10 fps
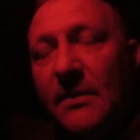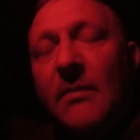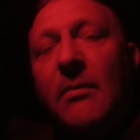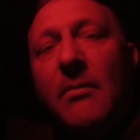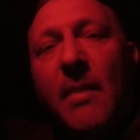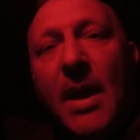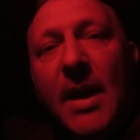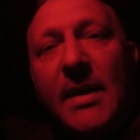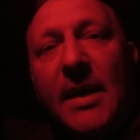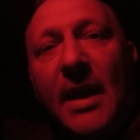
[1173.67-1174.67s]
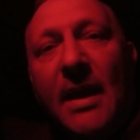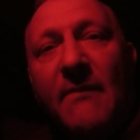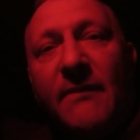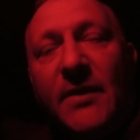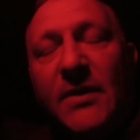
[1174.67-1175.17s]
that we may get our
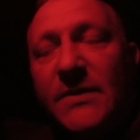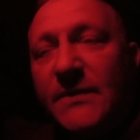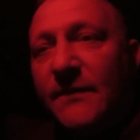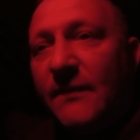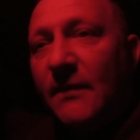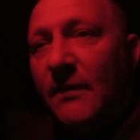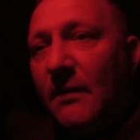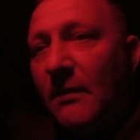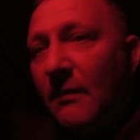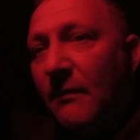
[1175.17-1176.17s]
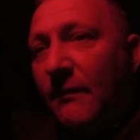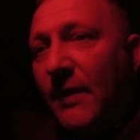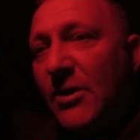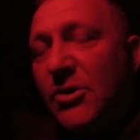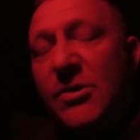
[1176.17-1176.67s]
first
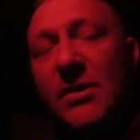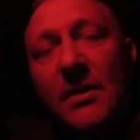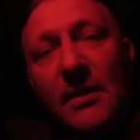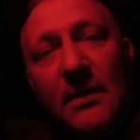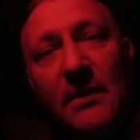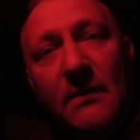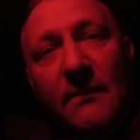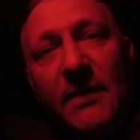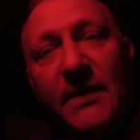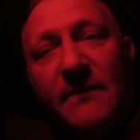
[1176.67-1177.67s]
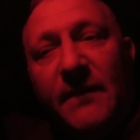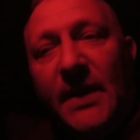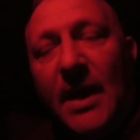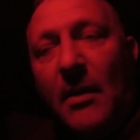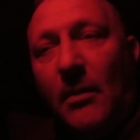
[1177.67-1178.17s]
fish for this
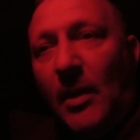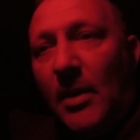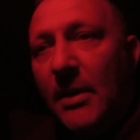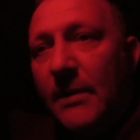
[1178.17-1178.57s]
video blog.